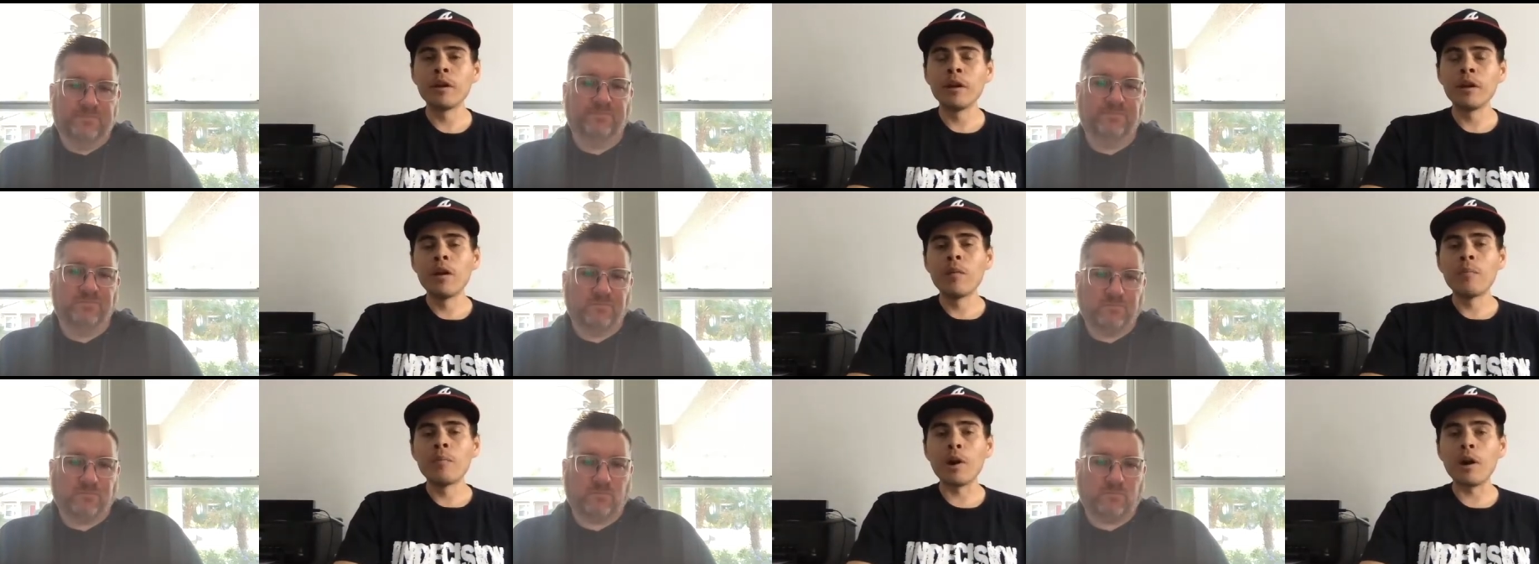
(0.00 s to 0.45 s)

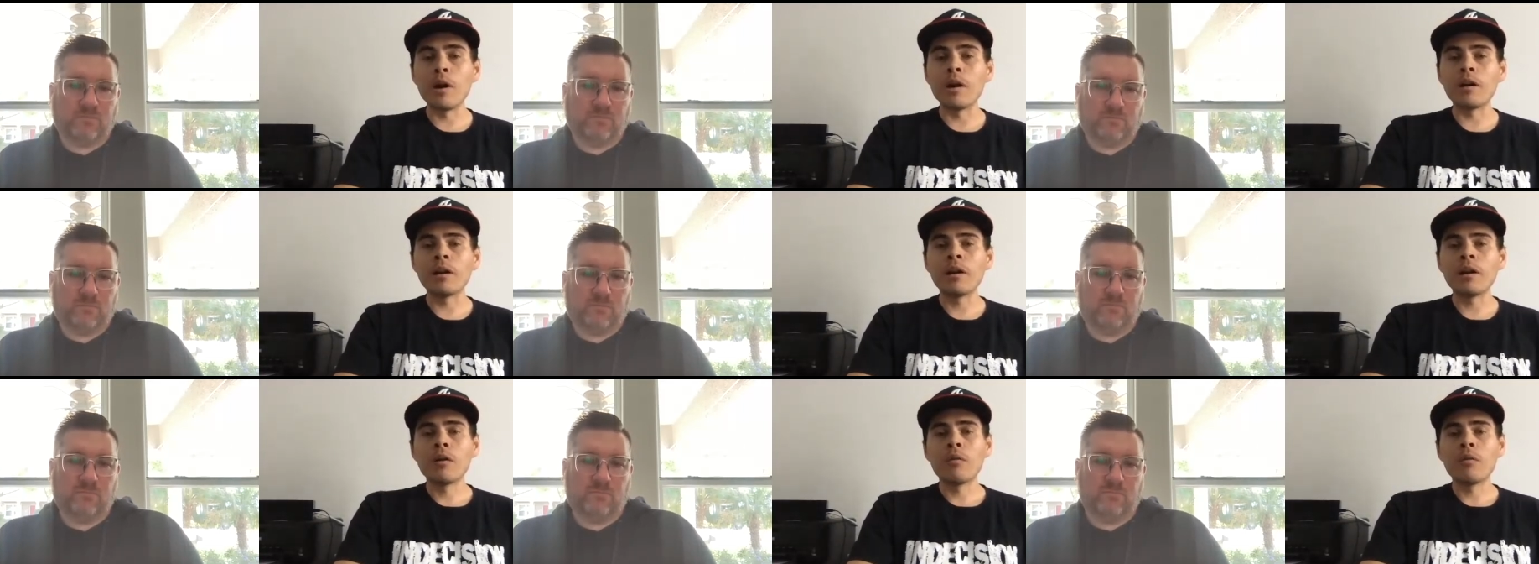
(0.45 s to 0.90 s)
Speaker 1: But
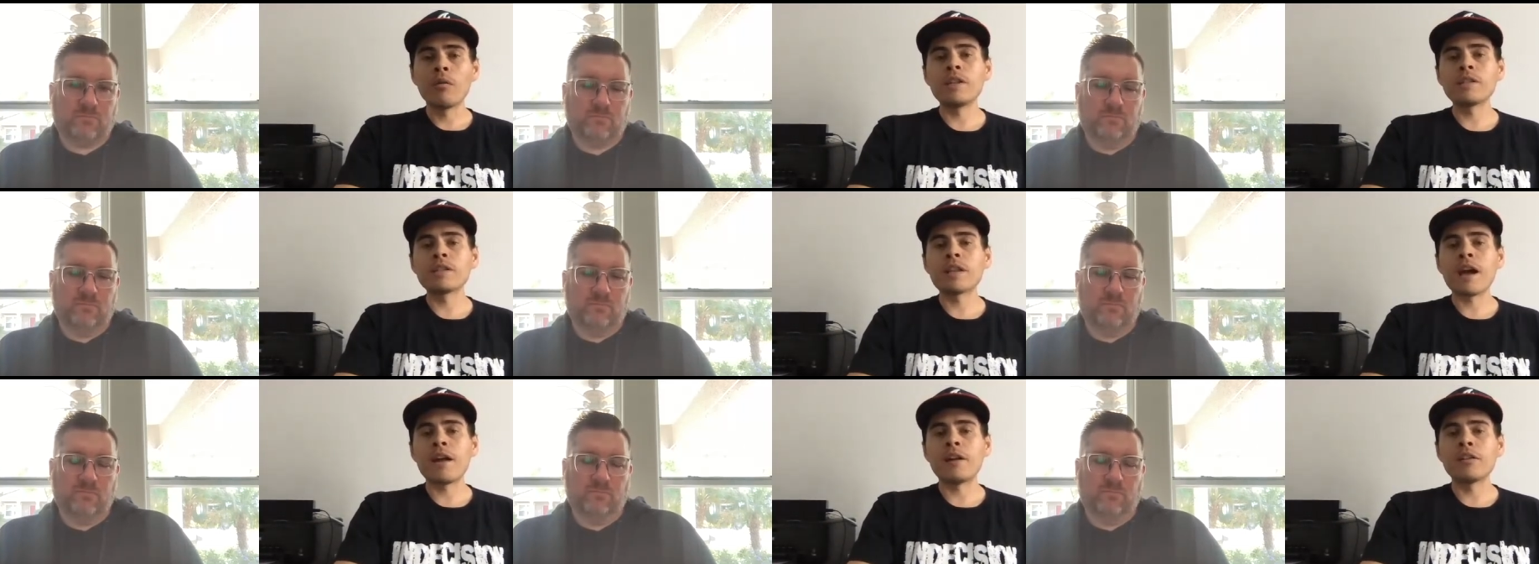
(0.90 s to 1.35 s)
what he's
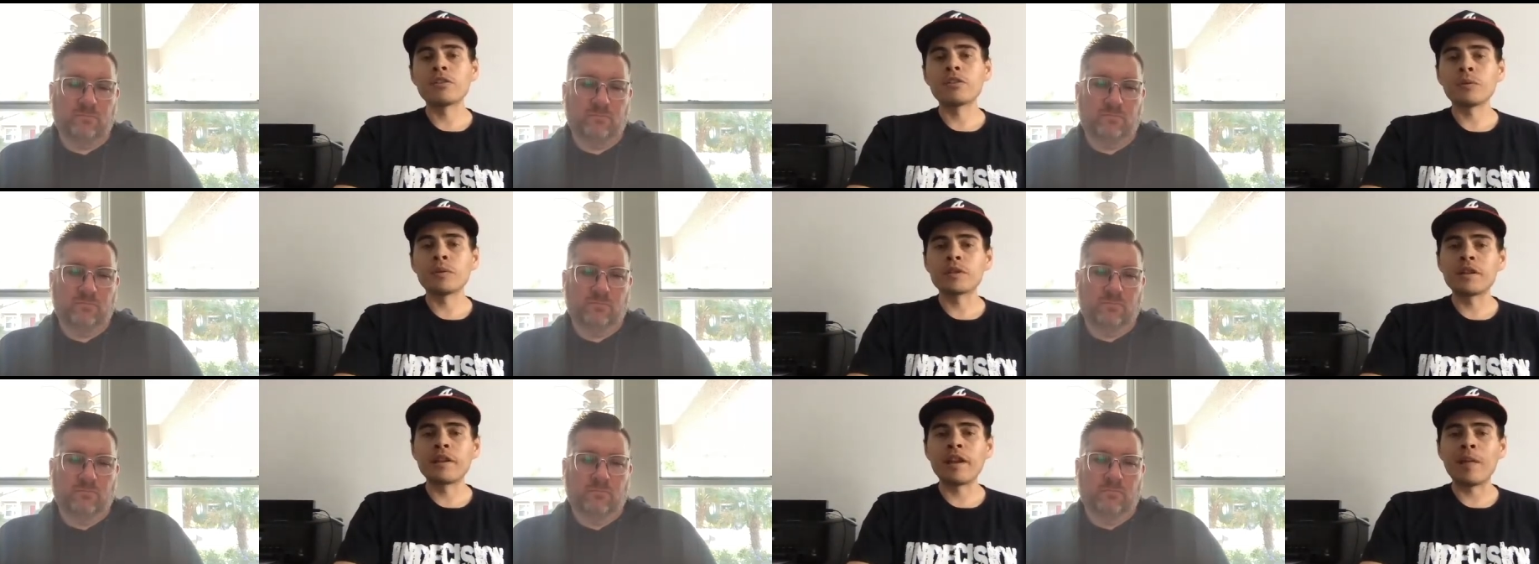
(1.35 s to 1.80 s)
added to his
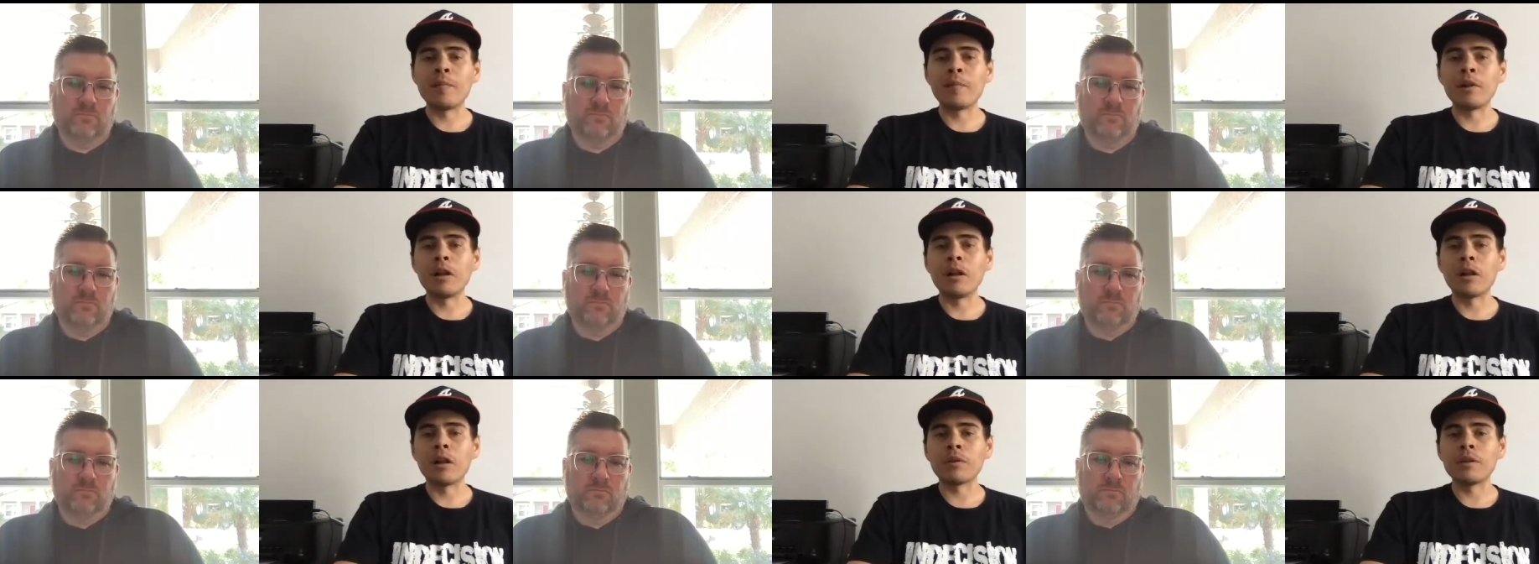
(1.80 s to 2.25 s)
game a lot
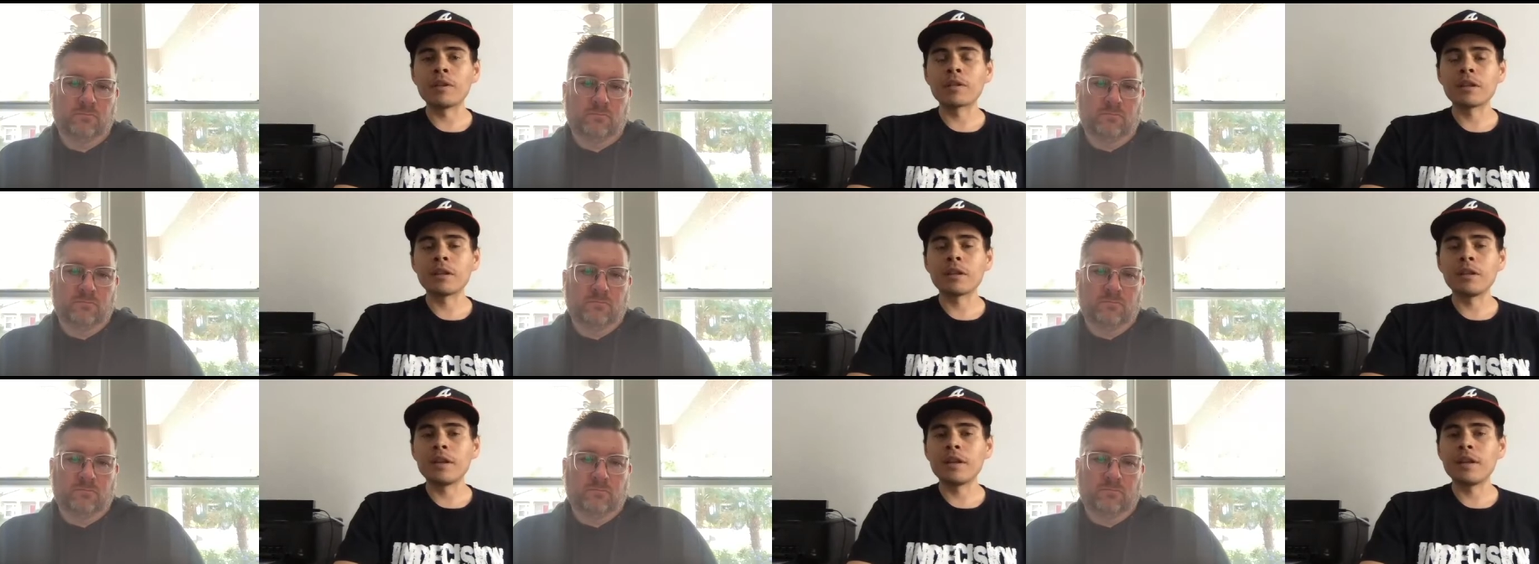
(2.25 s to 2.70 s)

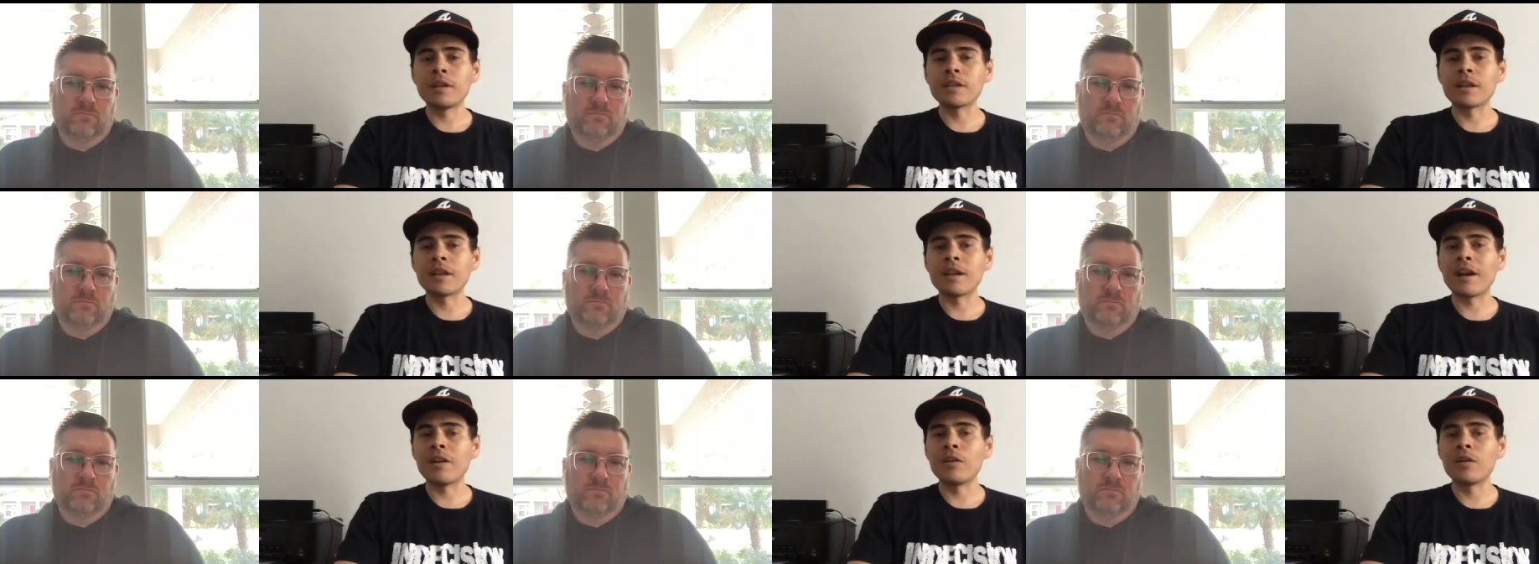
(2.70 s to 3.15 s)
recently is a guy
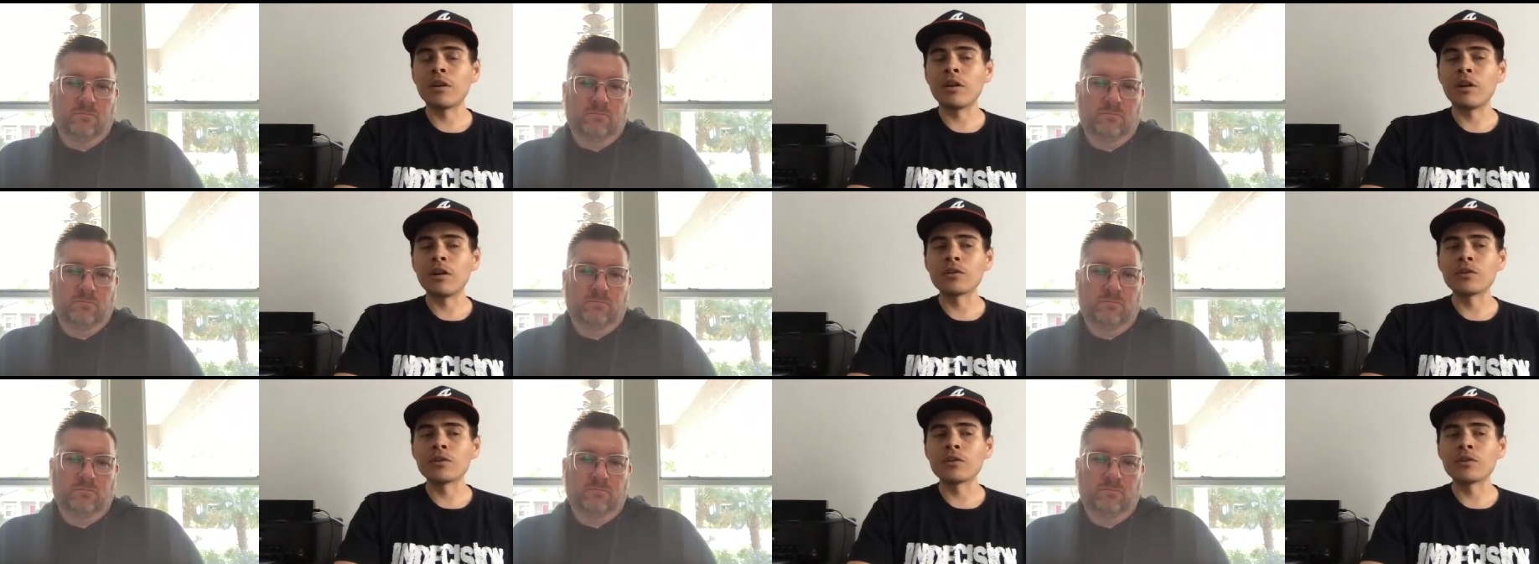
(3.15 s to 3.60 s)
who can also
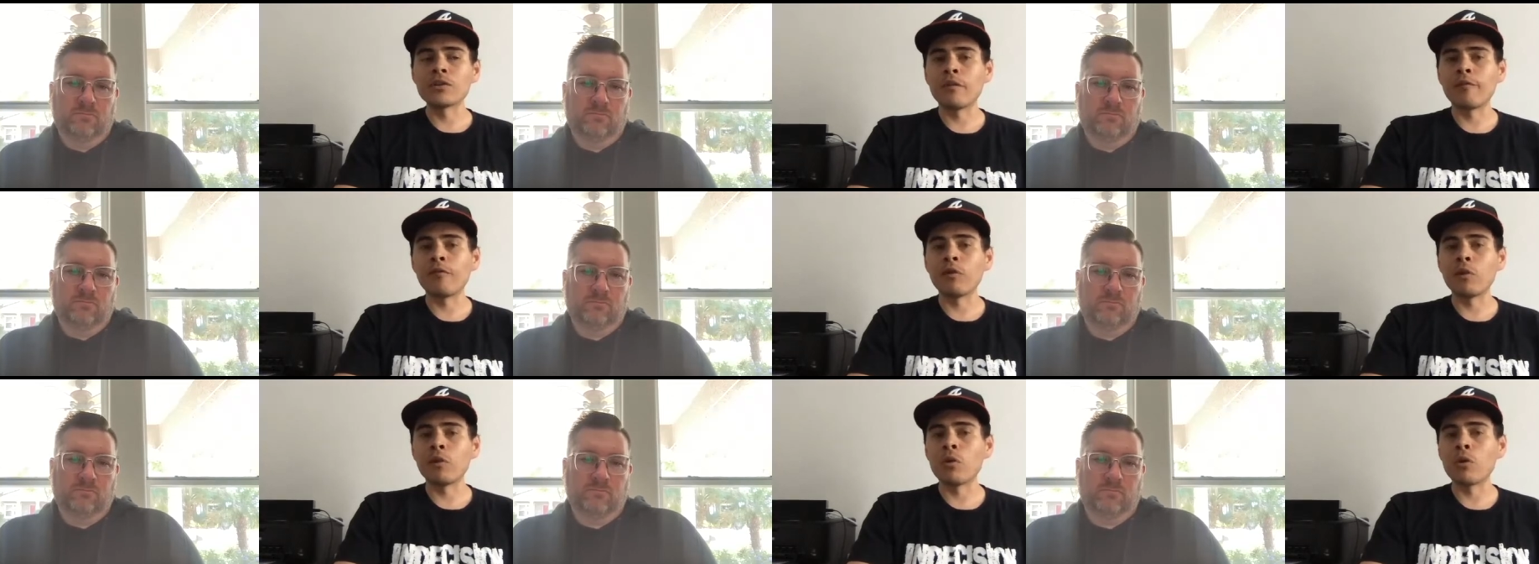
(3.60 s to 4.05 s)
stretch the
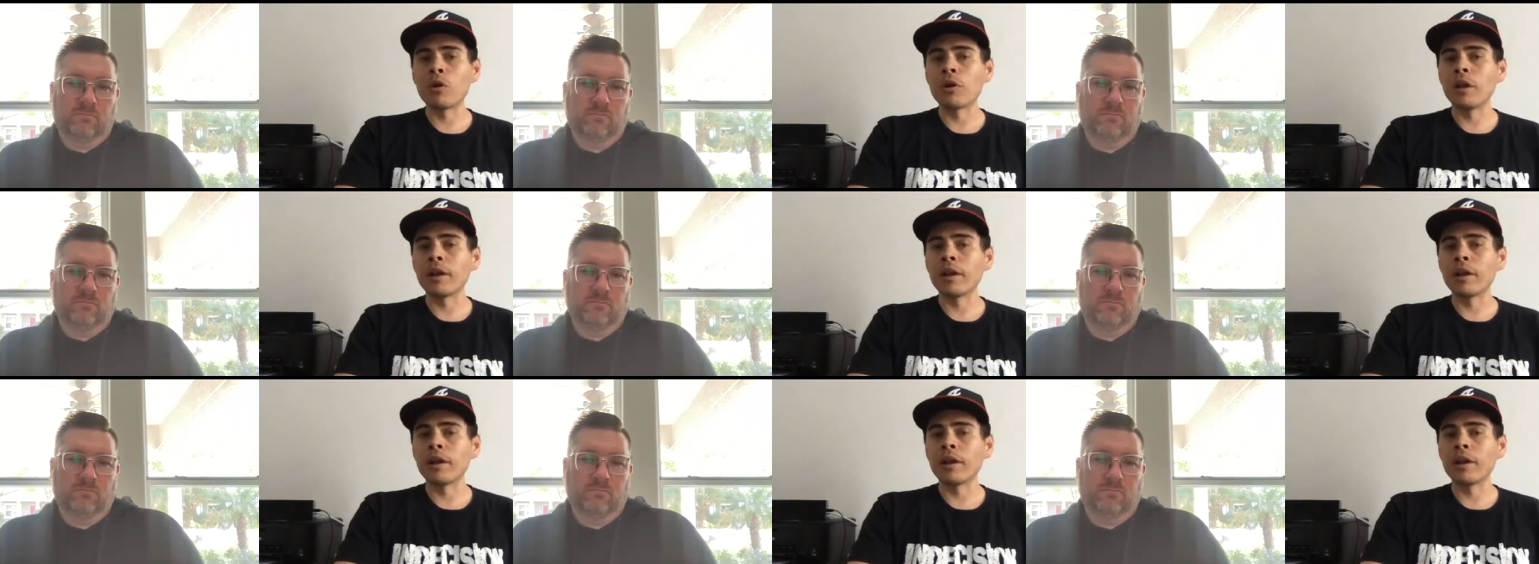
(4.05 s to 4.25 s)
floor.